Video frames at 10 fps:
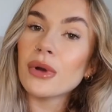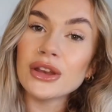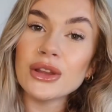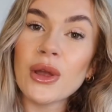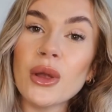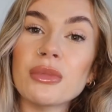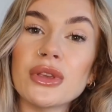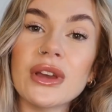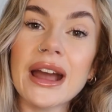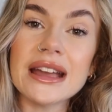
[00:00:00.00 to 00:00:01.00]
But I do hope
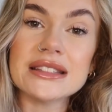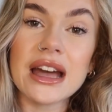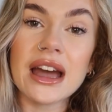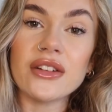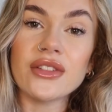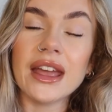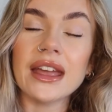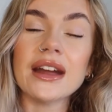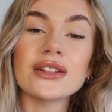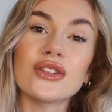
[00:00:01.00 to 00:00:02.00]
you guys have
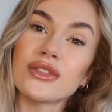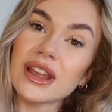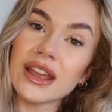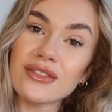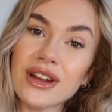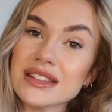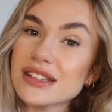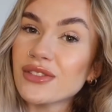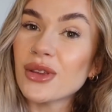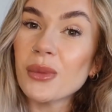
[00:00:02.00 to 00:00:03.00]
a lovely
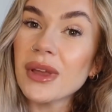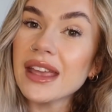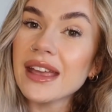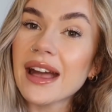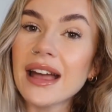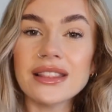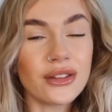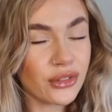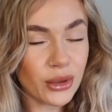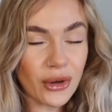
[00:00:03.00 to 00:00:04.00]
rest of your week. I
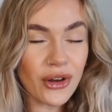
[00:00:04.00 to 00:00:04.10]
love you